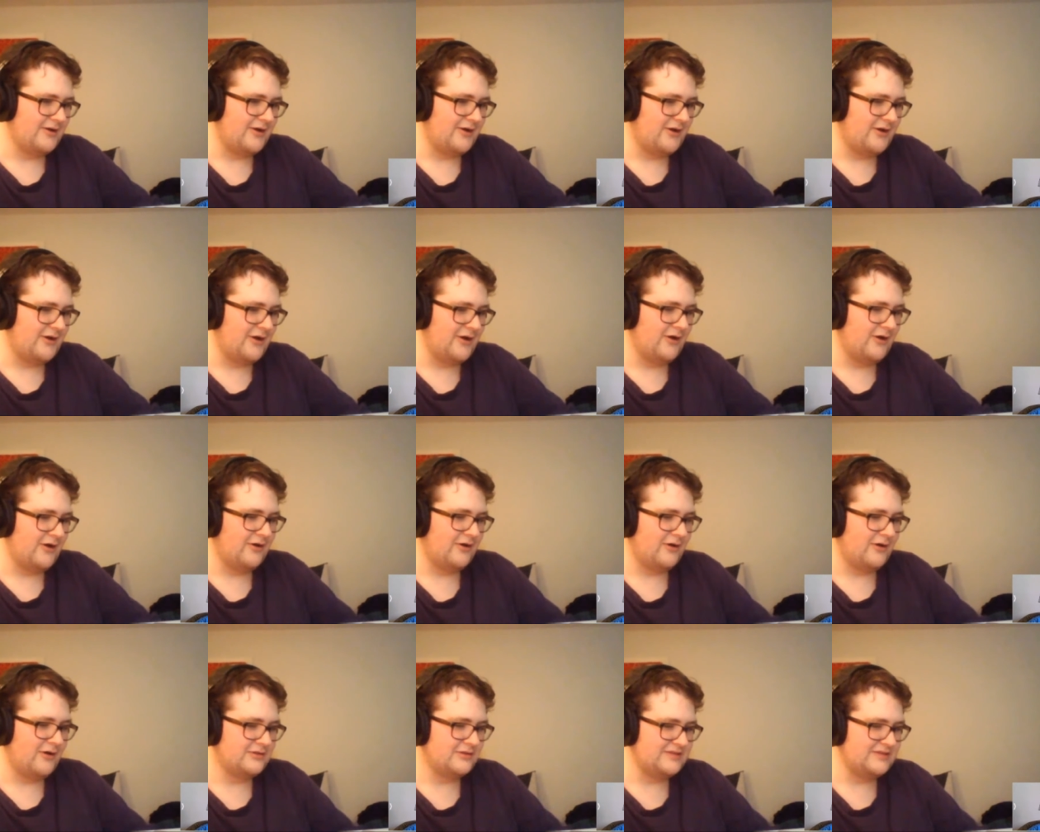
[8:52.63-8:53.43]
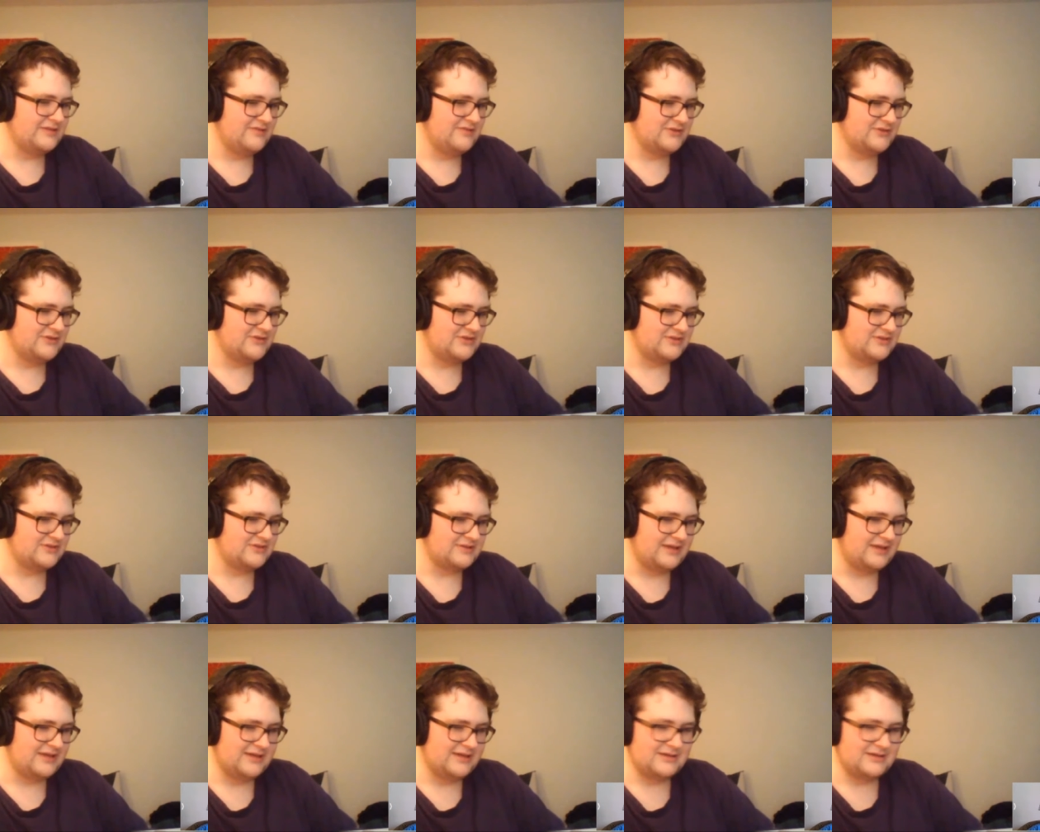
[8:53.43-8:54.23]
I'll leave those till
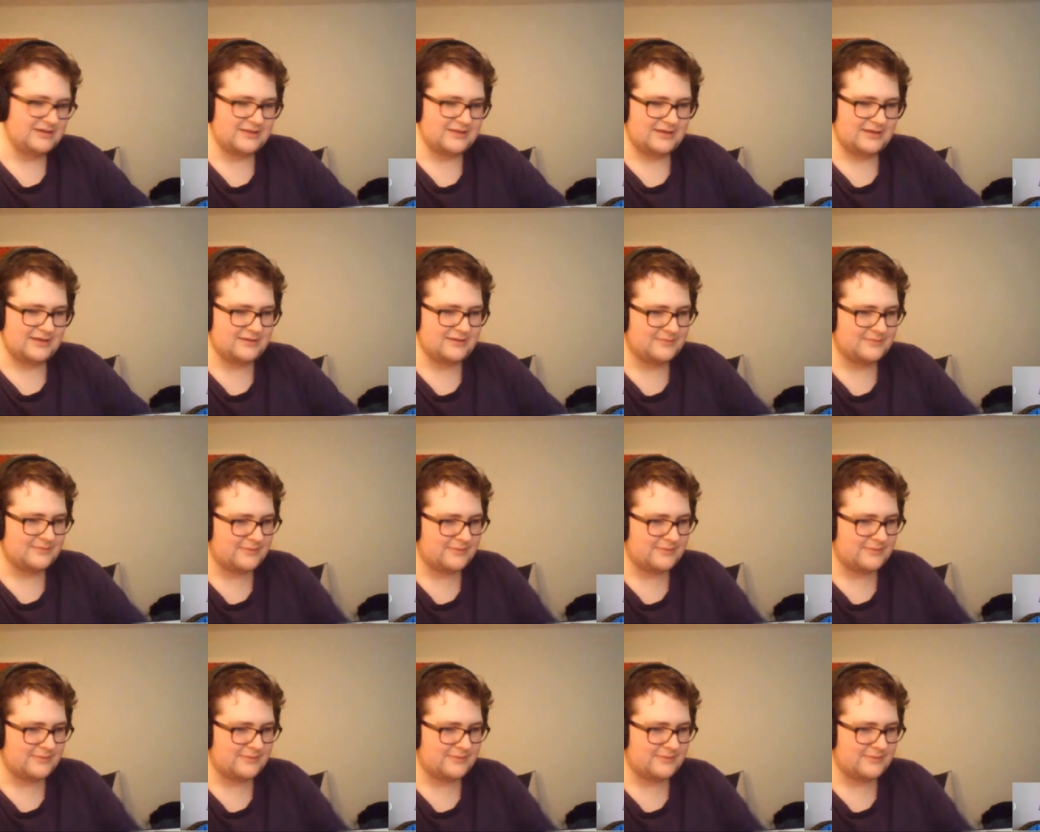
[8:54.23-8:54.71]
the end then.